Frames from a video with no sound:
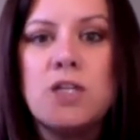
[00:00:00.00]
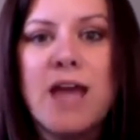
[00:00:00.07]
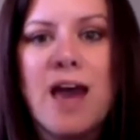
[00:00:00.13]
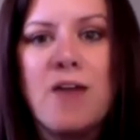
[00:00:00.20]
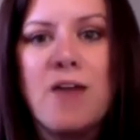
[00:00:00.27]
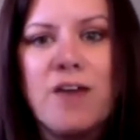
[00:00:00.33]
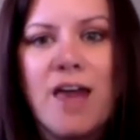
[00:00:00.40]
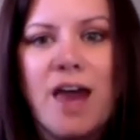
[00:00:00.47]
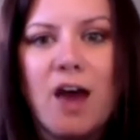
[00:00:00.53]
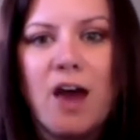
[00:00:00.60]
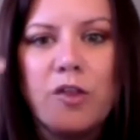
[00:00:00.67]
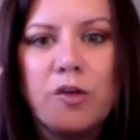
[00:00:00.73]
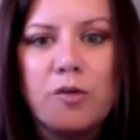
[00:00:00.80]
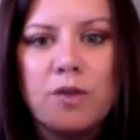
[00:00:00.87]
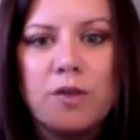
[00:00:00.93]
having a
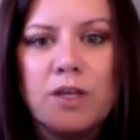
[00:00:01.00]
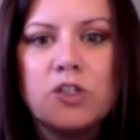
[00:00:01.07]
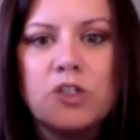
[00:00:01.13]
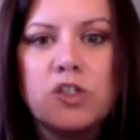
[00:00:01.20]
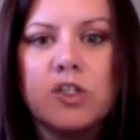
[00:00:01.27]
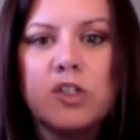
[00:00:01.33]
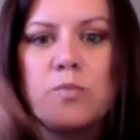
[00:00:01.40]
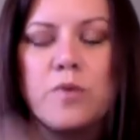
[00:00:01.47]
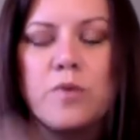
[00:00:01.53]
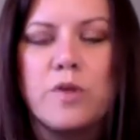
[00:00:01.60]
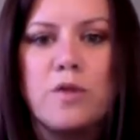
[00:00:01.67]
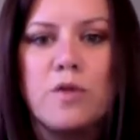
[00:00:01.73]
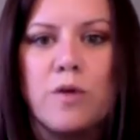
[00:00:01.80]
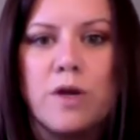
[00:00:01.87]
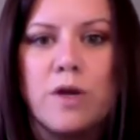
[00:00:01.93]
healthy relationship with
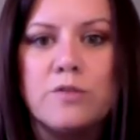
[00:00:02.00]
your